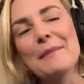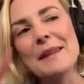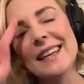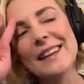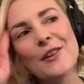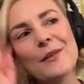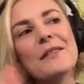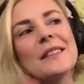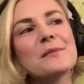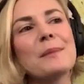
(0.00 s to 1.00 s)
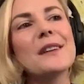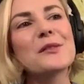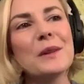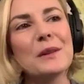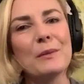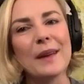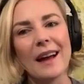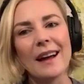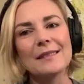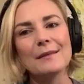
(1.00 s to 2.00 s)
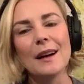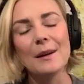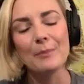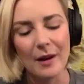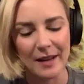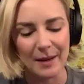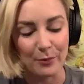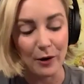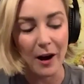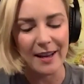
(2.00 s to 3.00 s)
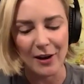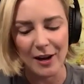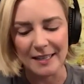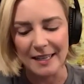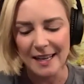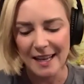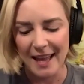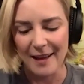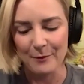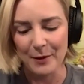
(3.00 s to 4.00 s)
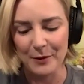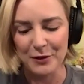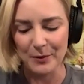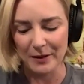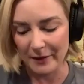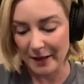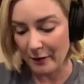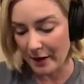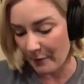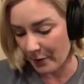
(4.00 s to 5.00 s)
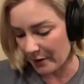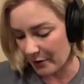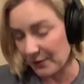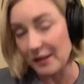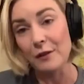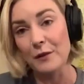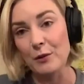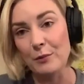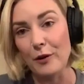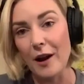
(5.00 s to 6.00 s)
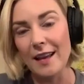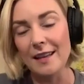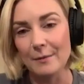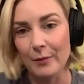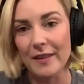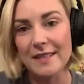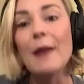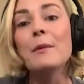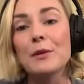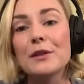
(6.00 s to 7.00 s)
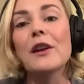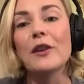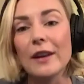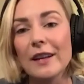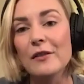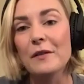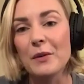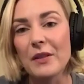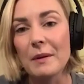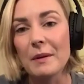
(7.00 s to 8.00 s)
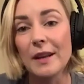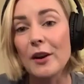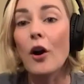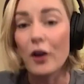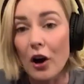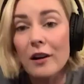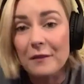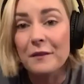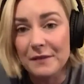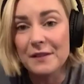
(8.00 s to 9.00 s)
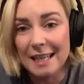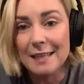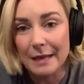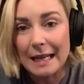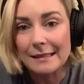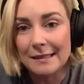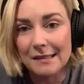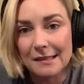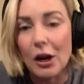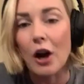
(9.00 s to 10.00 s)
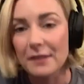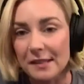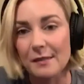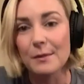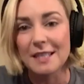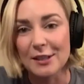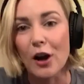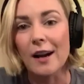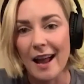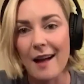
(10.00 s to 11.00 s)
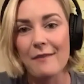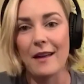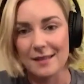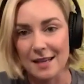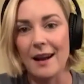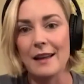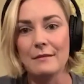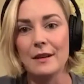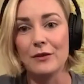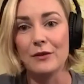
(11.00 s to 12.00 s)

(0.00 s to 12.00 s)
mean, even this past week when we had Punk and Brian on, and we were doing like, okay, we're going to do this interview with Brian. And by the time we were done our interview with him, we'd gone 15 minutes. Obviously, we did not have that time in the